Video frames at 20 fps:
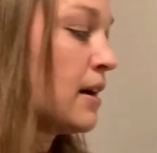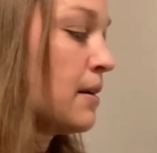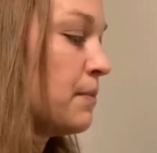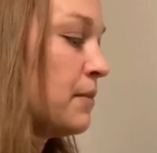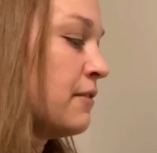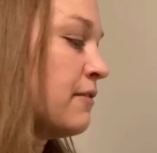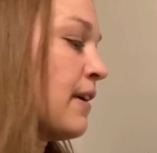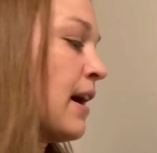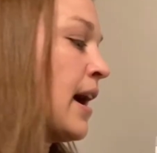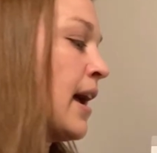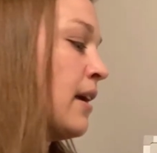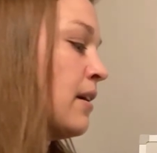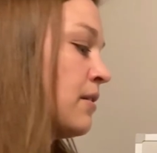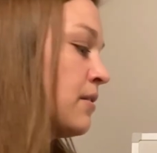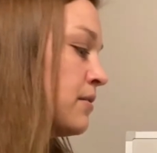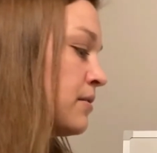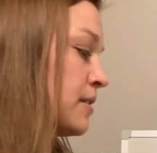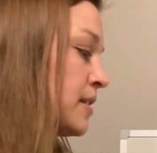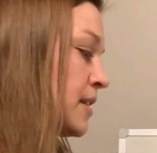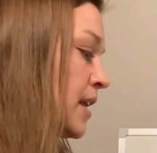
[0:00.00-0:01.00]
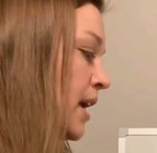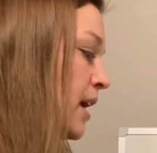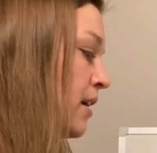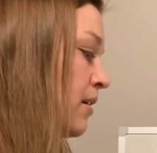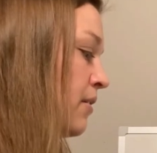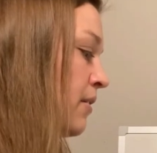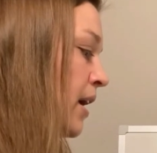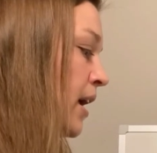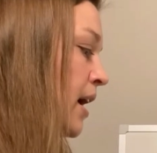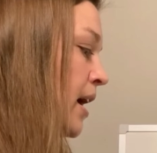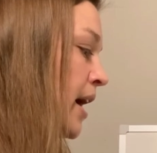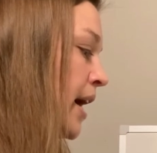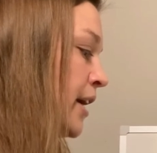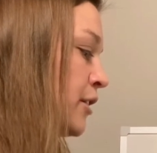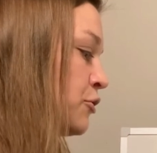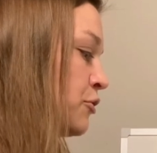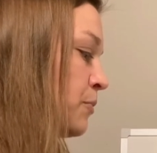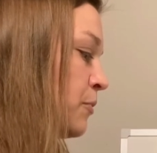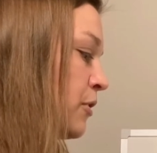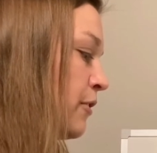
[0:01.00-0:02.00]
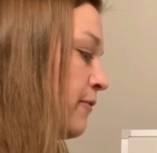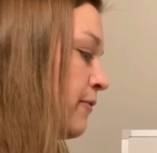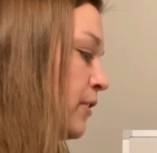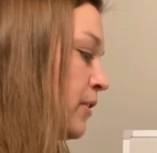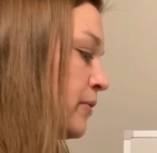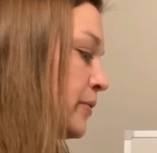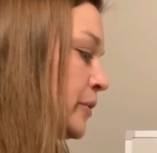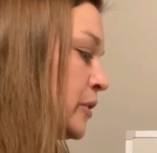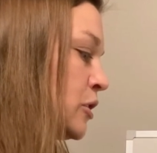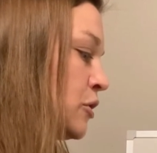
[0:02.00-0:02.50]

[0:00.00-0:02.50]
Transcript: up the vial, saying, okay, hydromorphone,